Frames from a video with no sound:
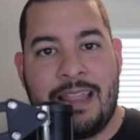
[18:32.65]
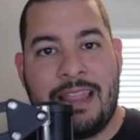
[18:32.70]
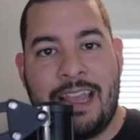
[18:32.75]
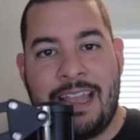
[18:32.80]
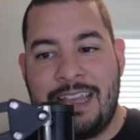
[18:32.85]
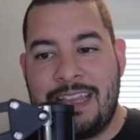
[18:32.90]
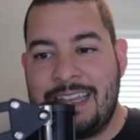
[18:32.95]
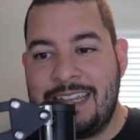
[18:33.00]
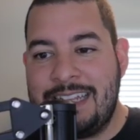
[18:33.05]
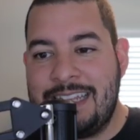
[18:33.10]

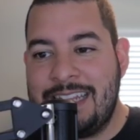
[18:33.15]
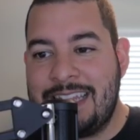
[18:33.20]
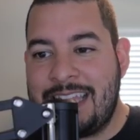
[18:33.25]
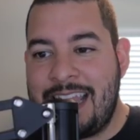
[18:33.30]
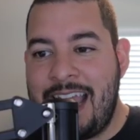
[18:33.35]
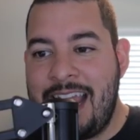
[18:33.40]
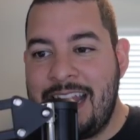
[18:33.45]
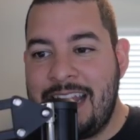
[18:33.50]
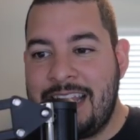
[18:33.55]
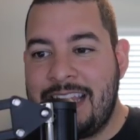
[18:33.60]
like
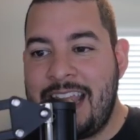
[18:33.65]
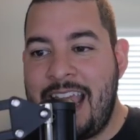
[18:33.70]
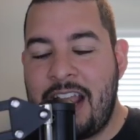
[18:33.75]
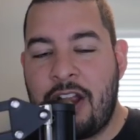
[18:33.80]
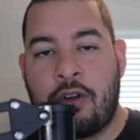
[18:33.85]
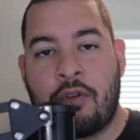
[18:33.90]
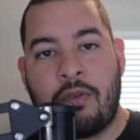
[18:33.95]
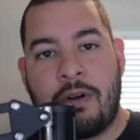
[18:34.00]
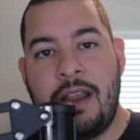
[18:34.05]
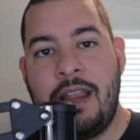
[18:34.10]
that
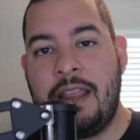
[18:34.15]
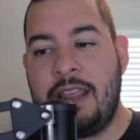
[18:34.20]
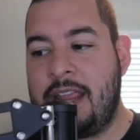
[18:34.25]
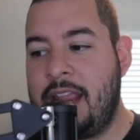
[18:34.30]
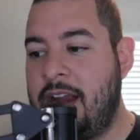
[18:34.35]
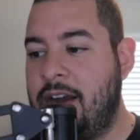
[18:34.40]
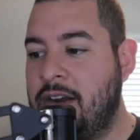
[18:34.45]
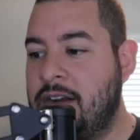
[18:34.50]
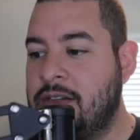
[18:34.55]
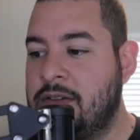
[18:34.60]
great
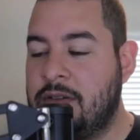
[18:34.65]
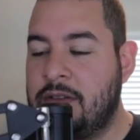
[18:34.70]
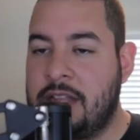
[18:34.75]
character